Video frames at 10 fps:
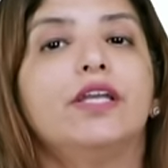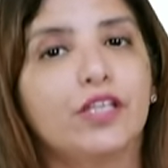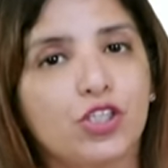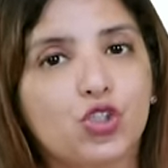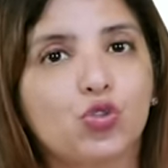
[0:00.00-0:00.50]

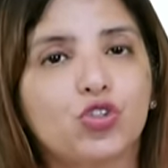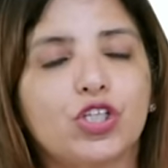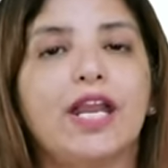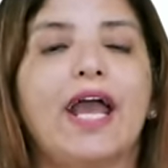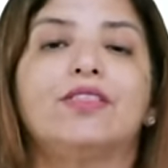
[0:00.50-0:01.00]

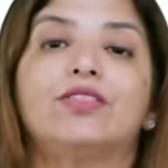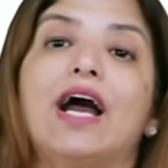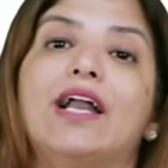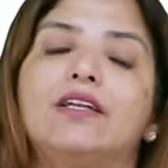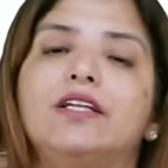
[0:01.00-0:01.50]
estrogen, and
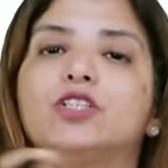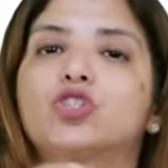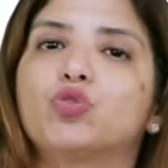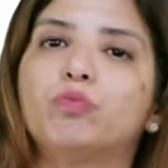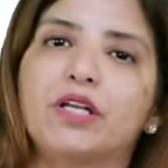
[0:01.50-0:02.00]
that
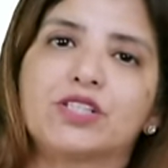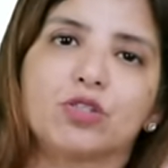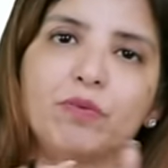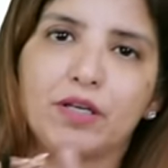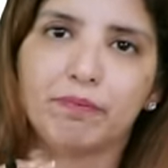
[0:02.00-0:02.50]
leads to breast
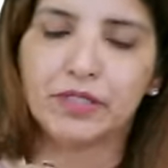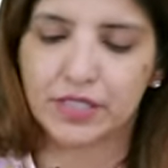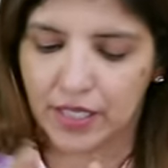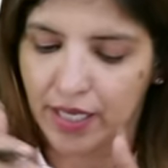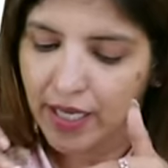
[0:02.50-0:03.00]
development.